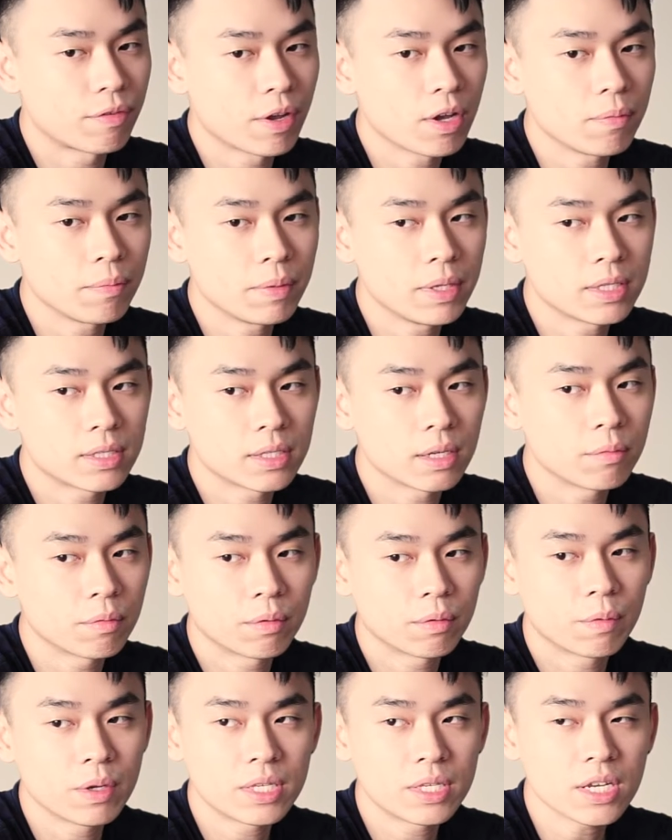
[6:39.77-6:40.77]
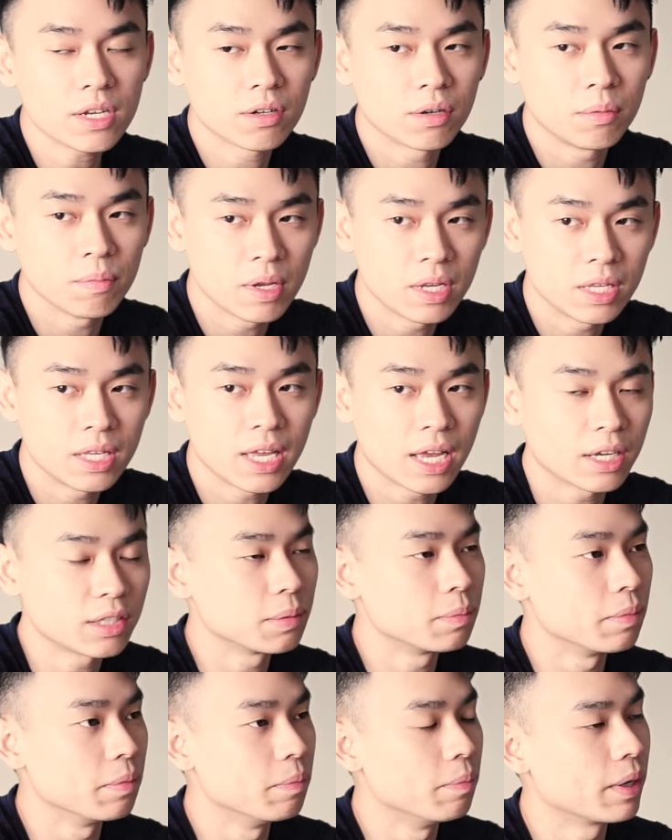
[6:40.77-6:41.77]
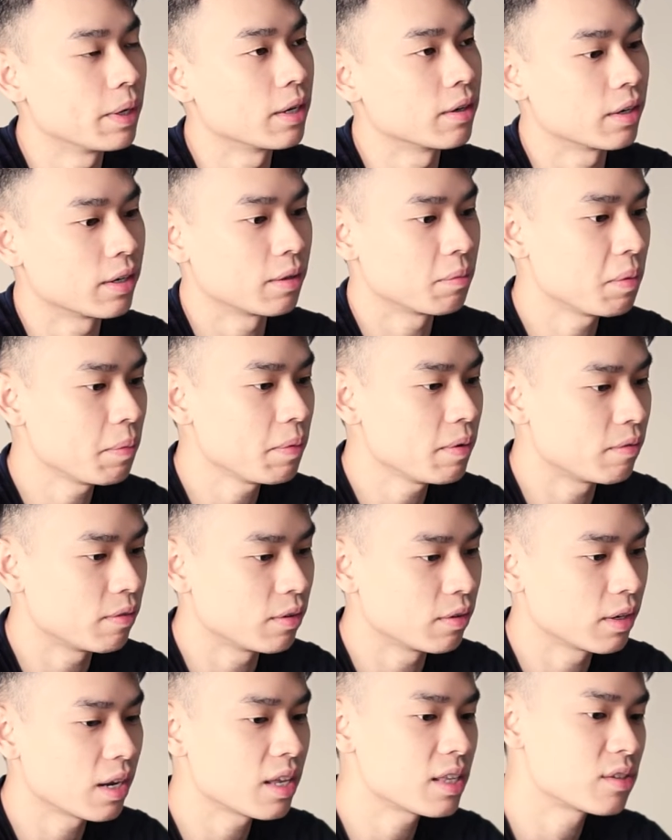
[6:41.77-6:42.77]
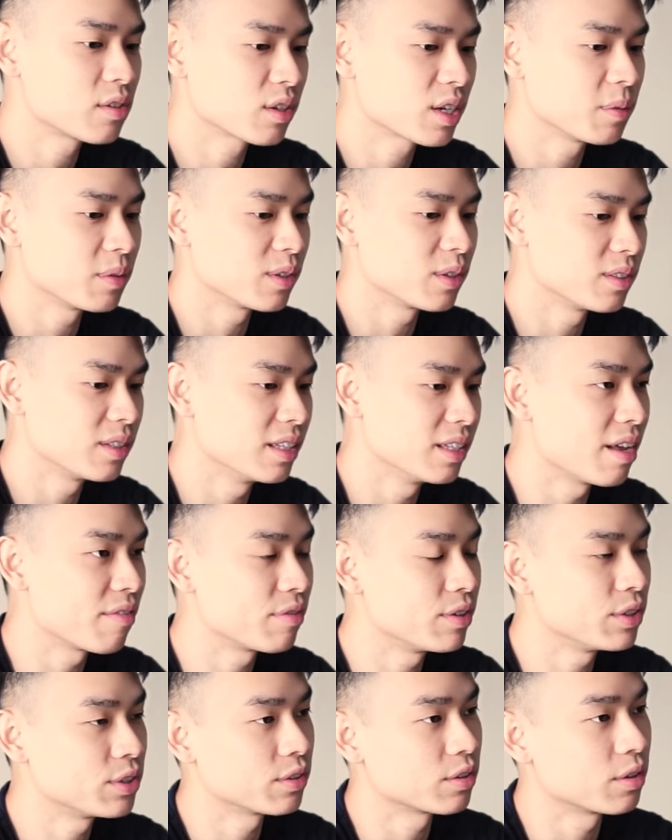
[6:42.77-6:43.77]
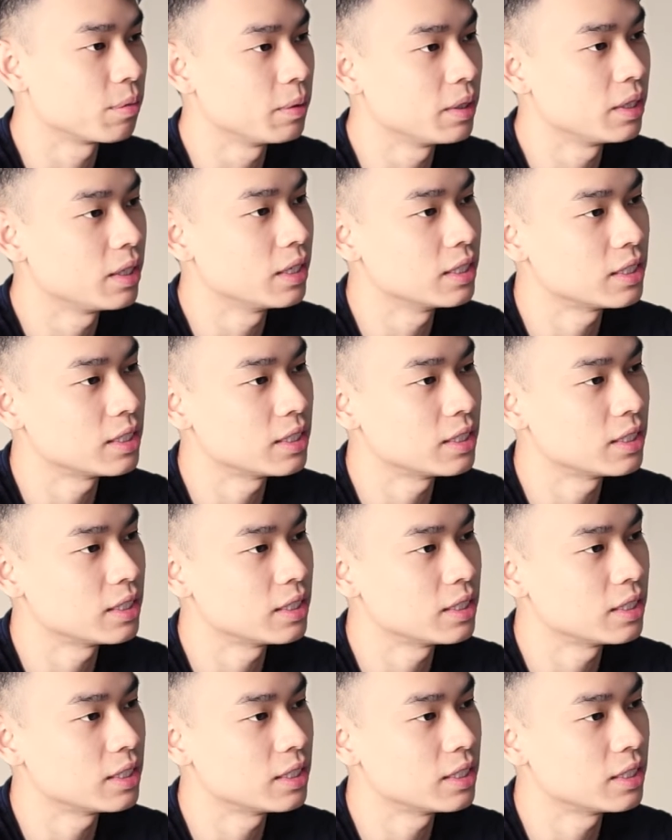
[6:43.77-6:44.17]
Fail means when you say community, it has to be big, right? Maybe let's look at the definition of community.